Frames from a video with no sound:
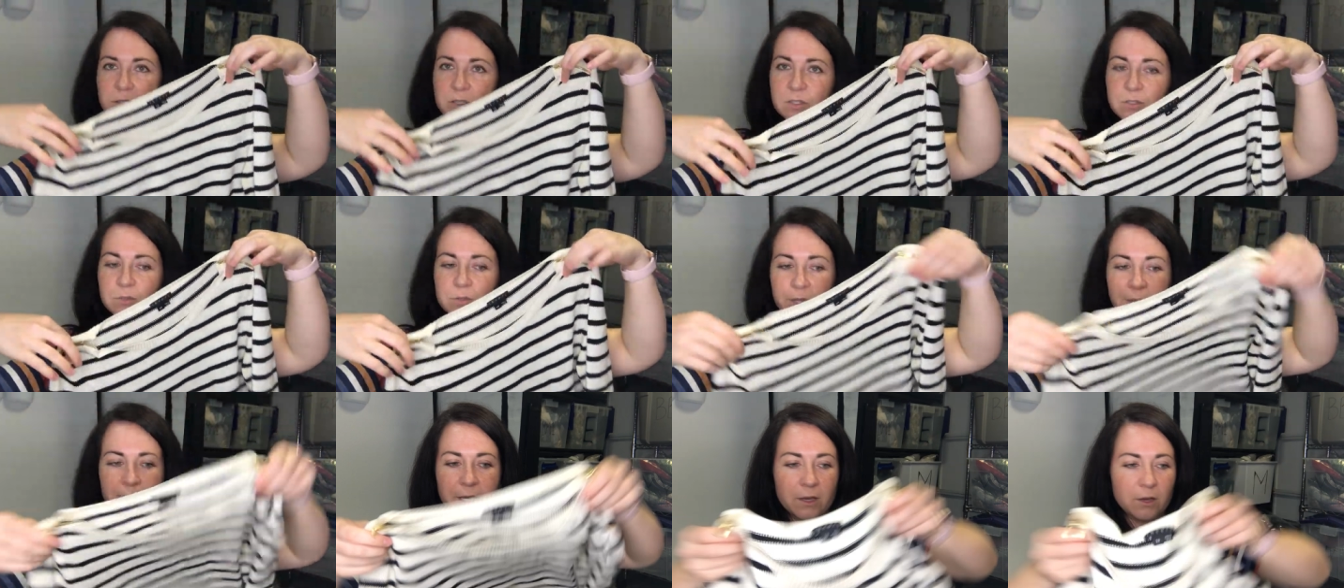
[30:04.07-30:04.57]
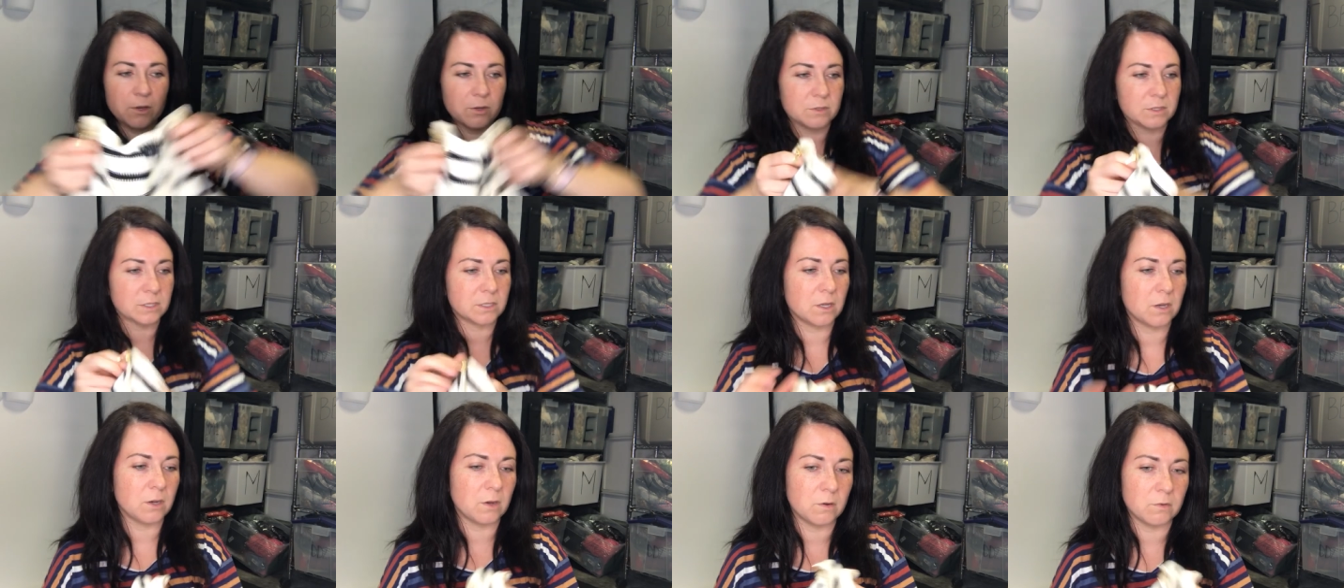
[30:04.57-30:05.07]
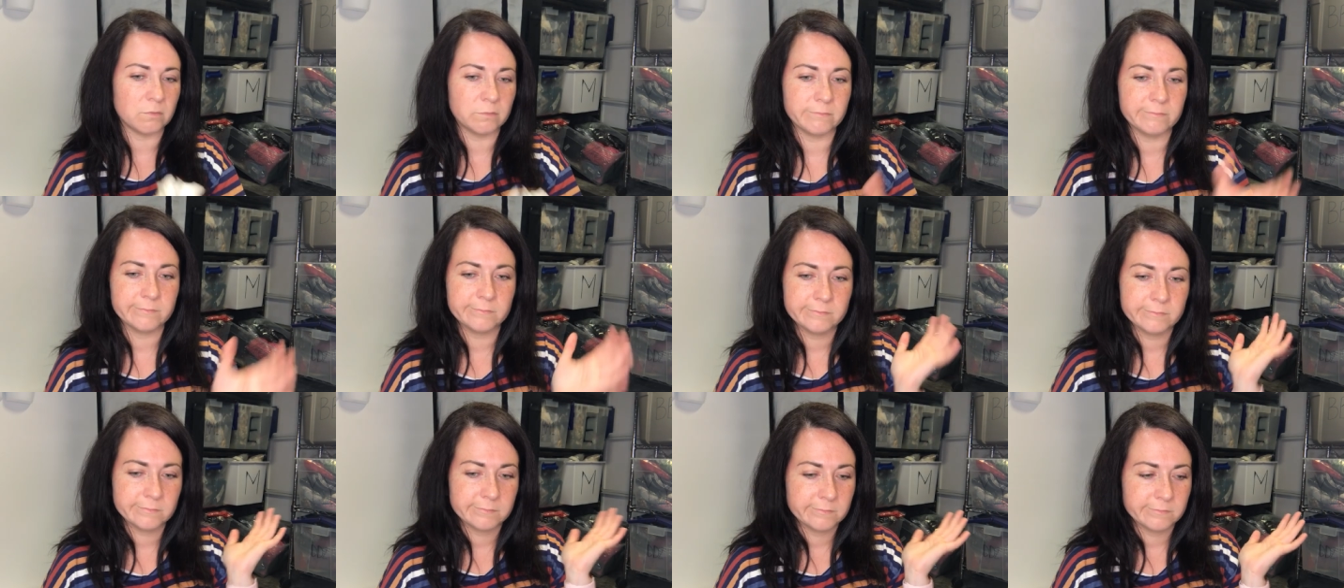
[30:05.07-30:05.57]
it was just really cute, so
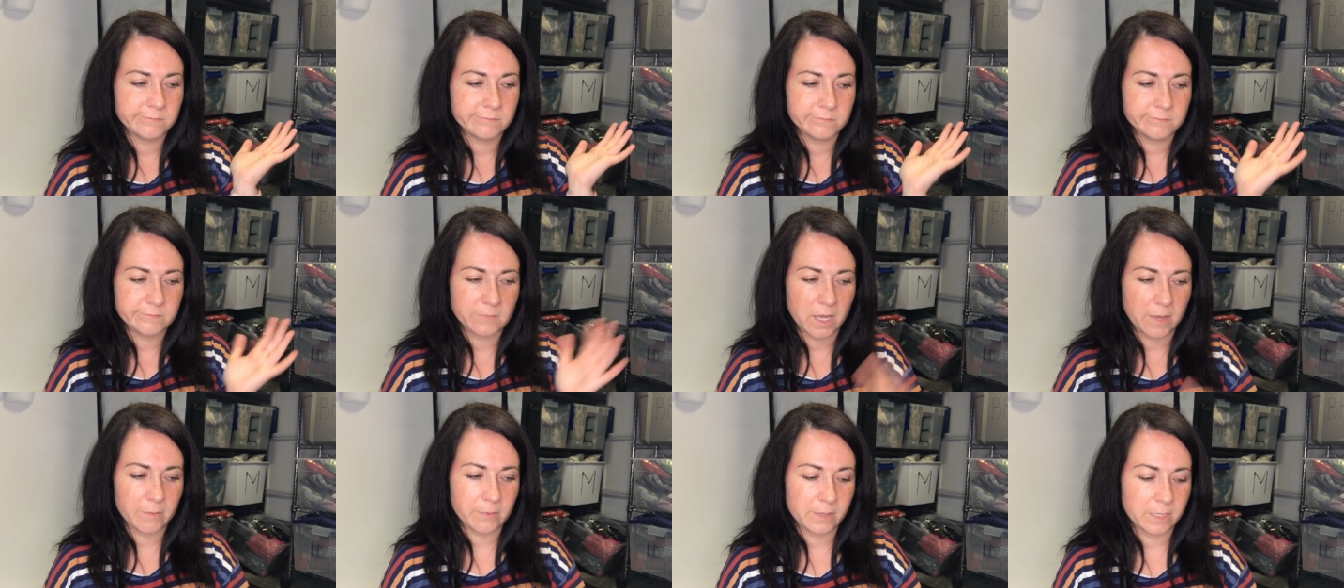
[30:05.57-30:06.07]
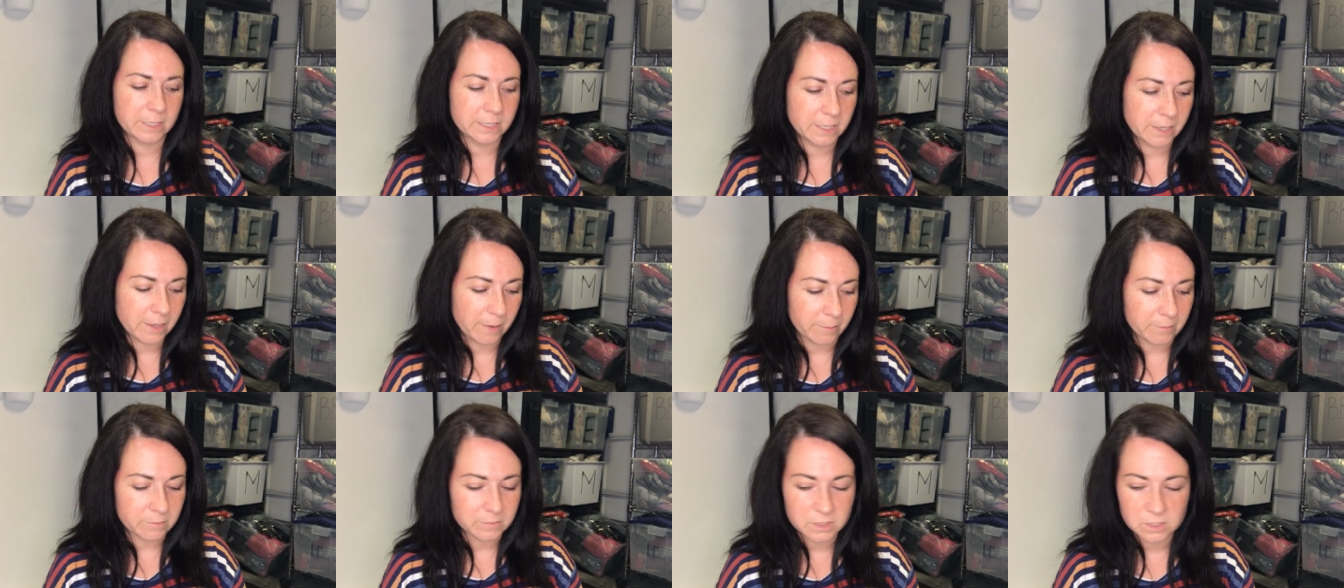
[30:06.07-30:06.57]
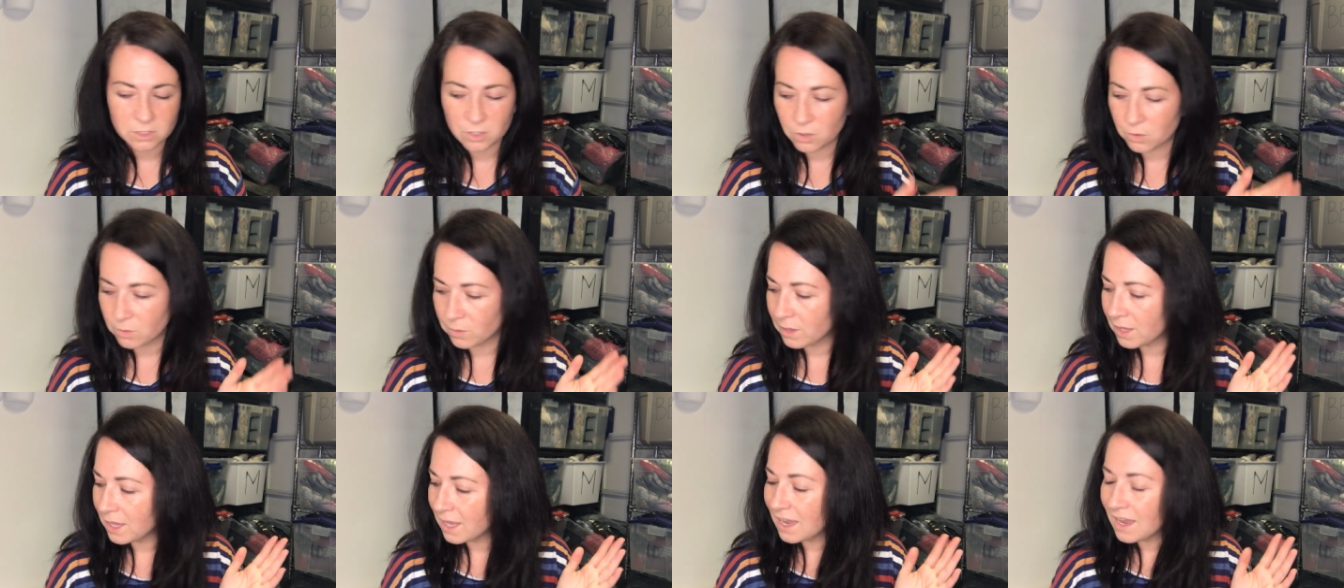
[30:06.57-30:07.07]
I picked it up.
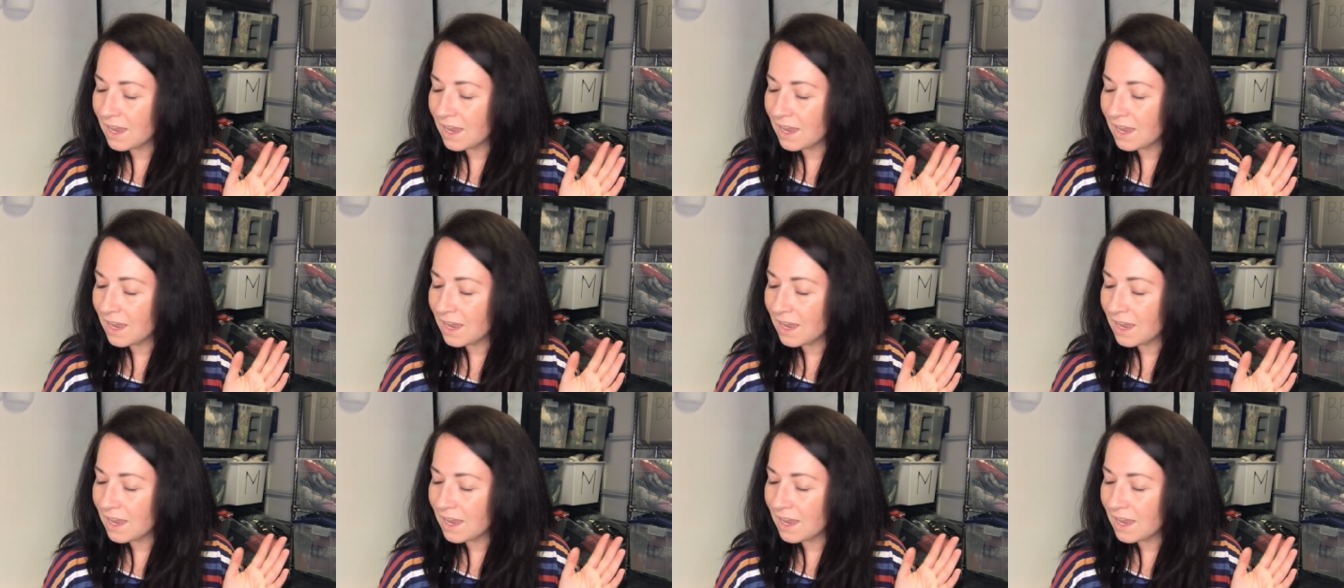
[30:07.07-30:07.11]
So